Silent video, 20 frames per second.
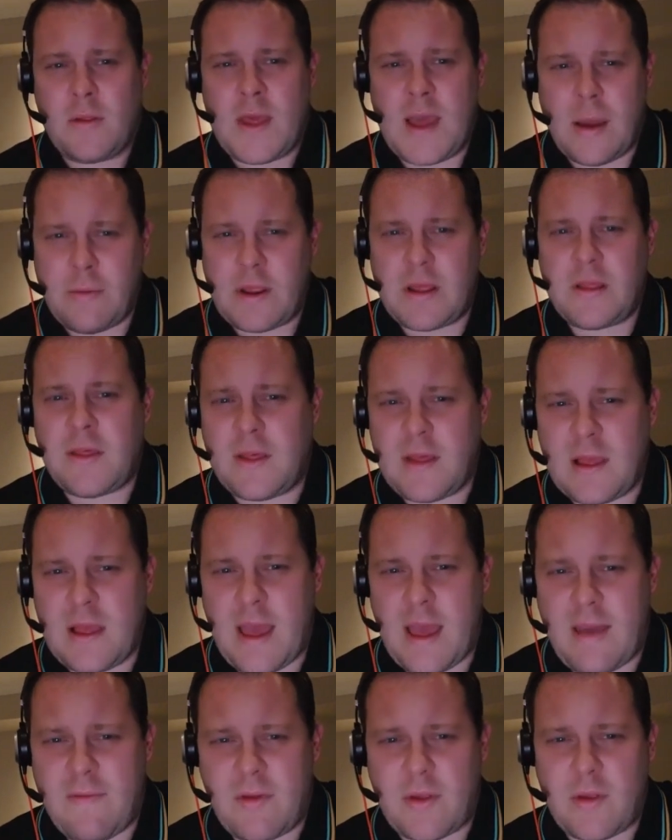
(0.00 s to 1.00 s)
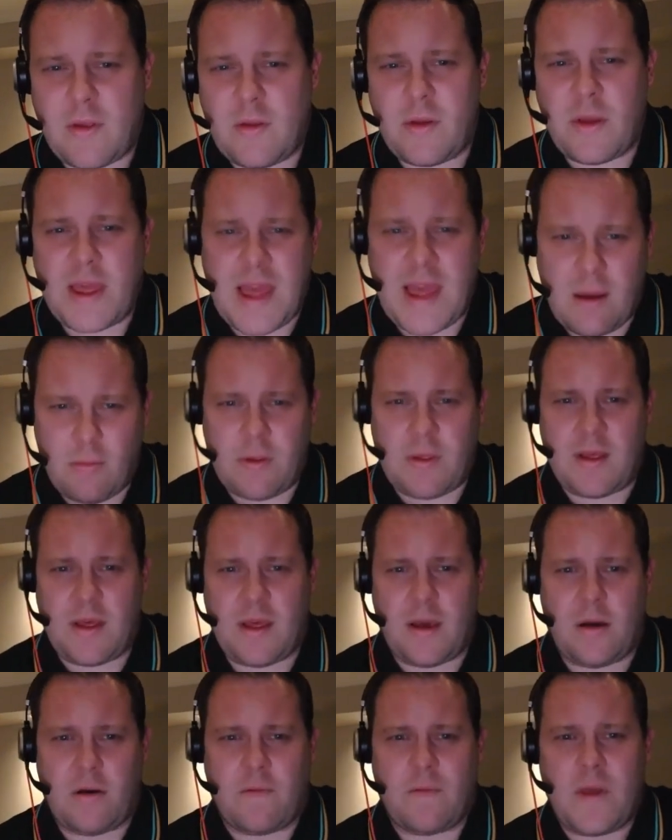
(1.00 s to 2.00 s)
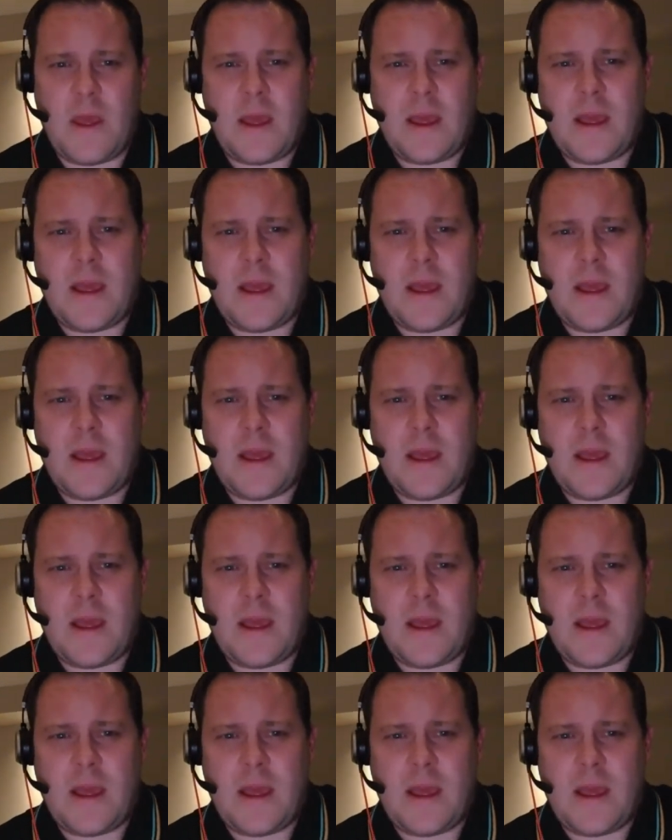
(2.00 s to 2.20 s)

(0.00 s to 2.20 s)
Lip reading: only thing that Everton are guilty of